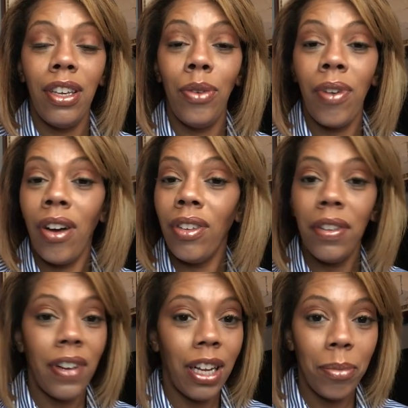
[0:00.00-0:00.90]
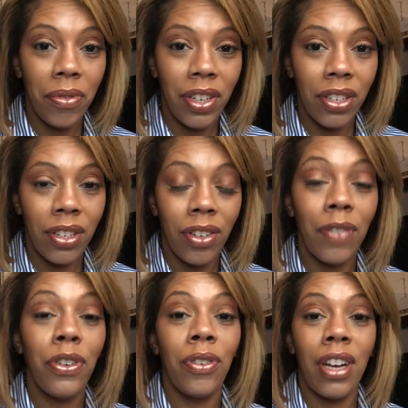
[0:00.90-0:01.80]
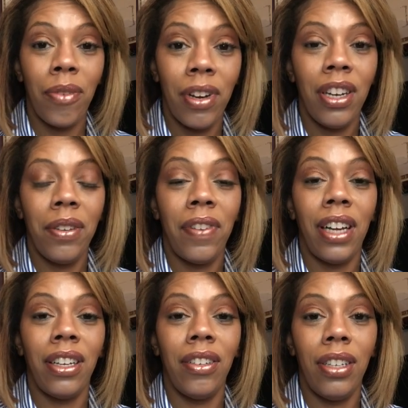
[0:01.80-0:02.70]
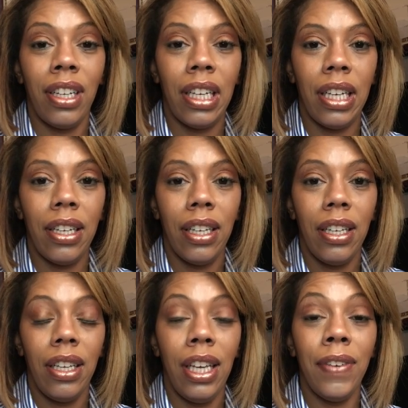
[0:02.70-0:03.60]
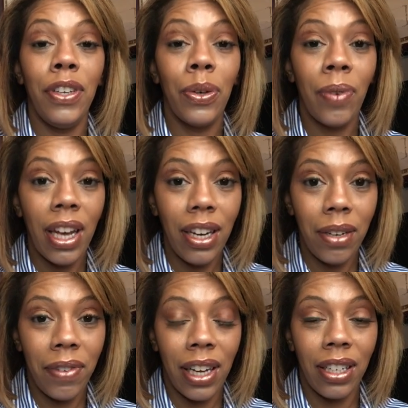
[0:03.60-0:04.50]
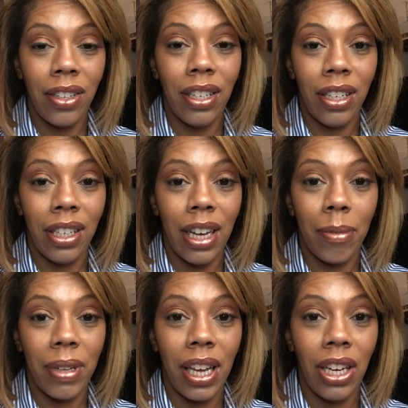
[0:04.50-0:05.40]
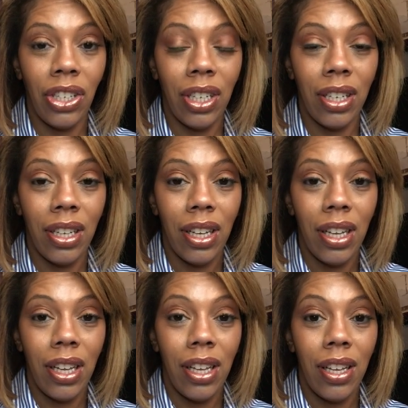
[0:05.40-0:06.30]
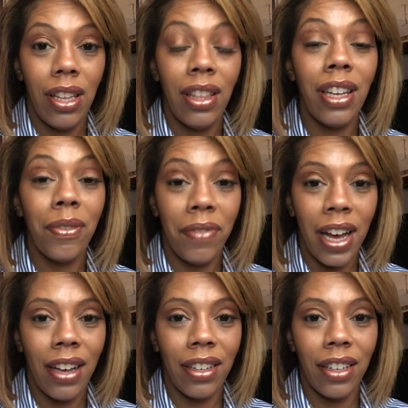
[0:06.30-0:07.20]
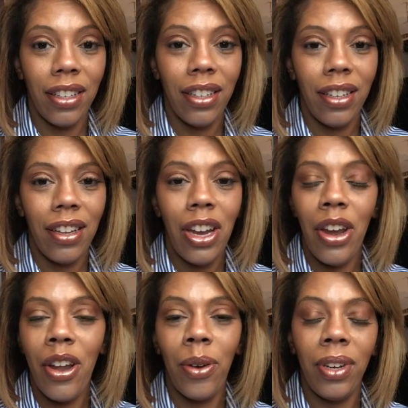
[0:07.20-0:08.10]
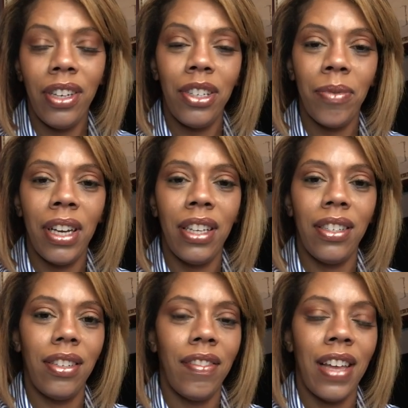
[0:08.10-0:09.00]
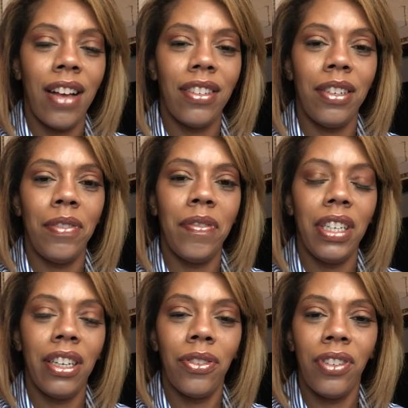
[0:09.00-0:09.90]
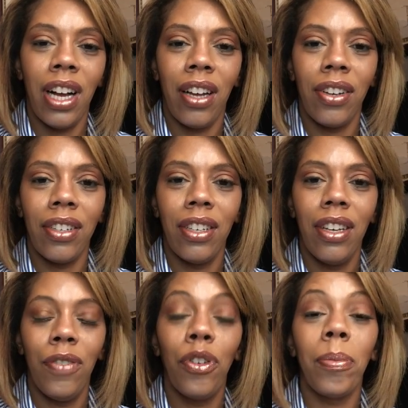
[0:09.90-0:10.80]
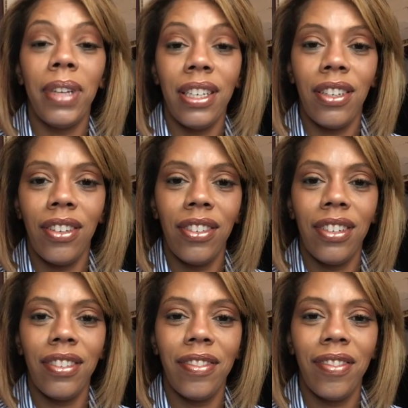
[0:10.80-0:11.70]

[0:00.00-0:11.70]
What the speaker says: you only file a provisional if you're not ready to file a utility. If you're ready to file a utility application, then file it. No need to waste $1,000 and $1,500 for a placeholder.